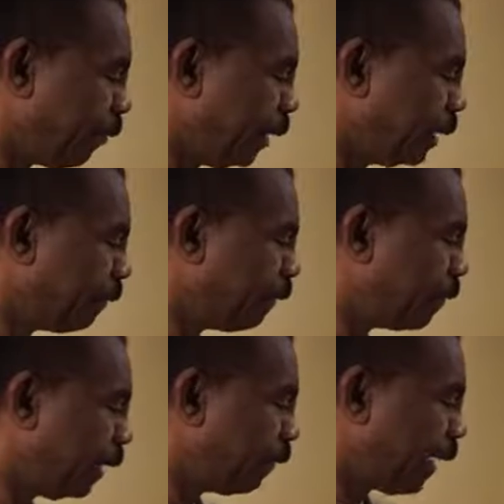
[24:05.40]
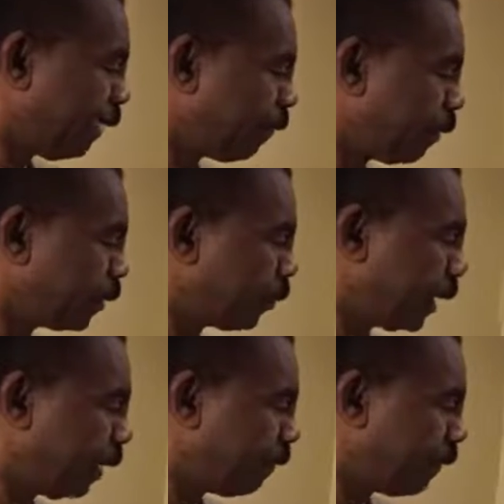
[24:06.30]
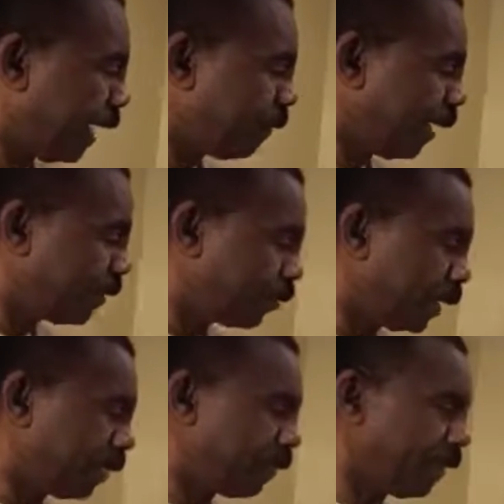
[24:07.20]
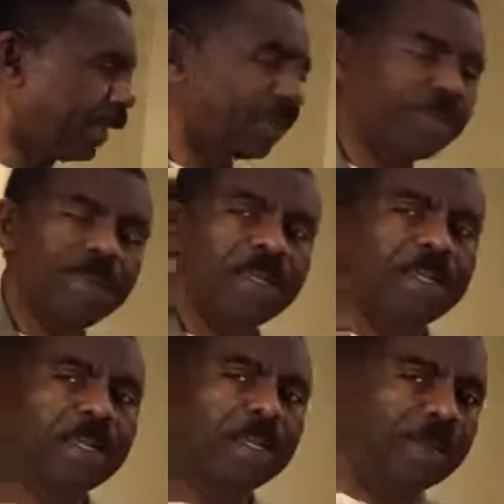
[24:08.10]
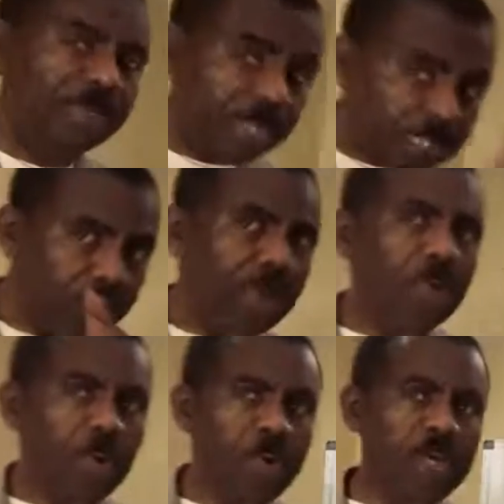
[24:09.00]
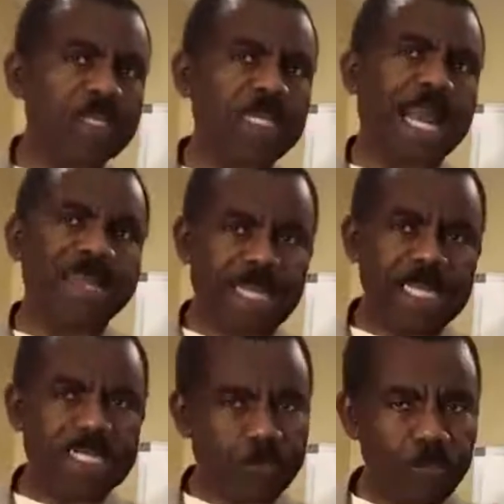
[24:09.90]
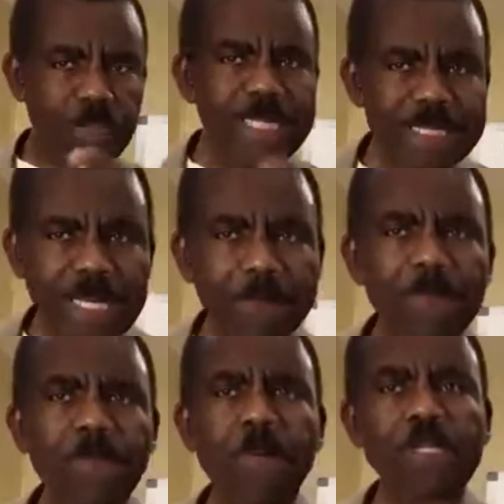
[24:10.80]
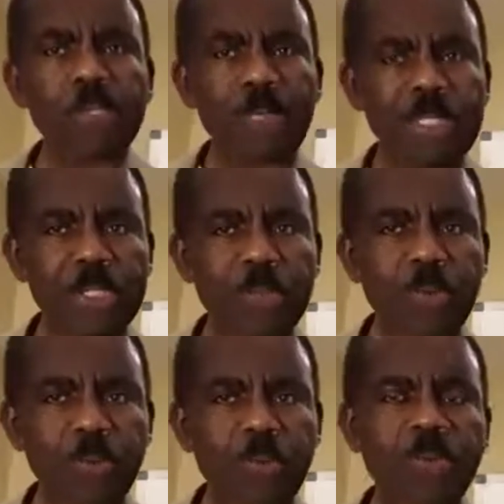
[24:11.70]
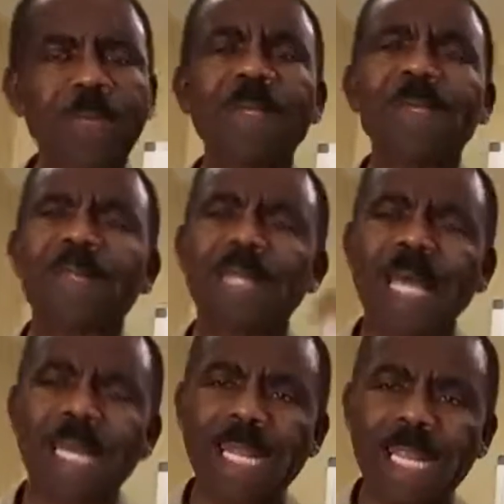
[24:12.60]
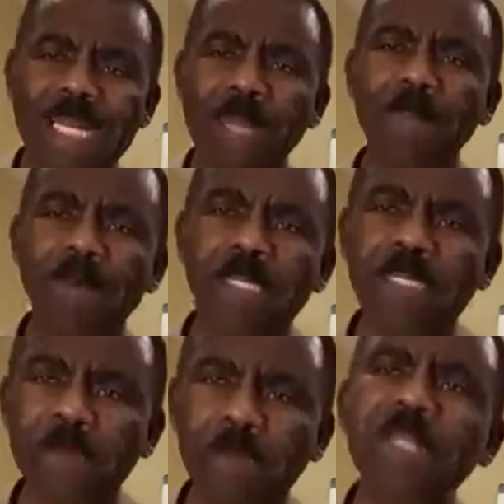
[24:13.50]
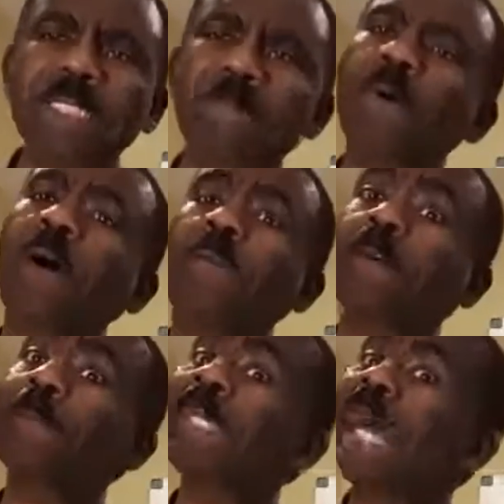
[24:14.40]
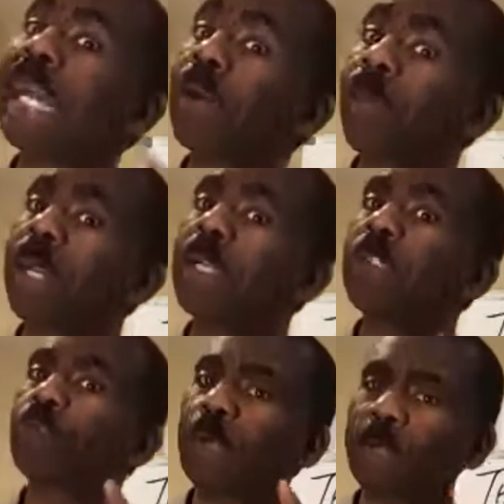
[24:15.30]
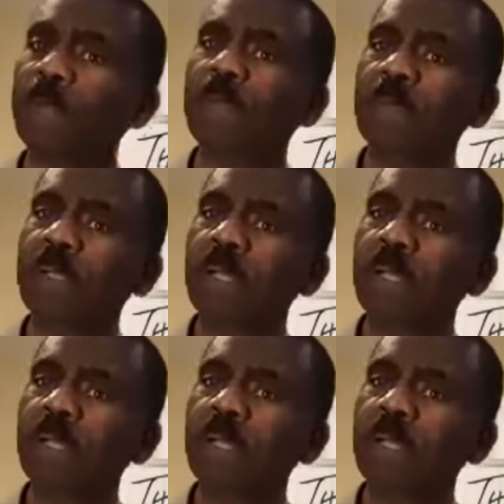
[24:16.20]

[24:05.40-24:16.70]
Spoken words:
3s, 15. 5 4s, 20. 5 5s, 25. If this one works, I think it's reasonable for us to assume that any multiple of a Pythagorean triple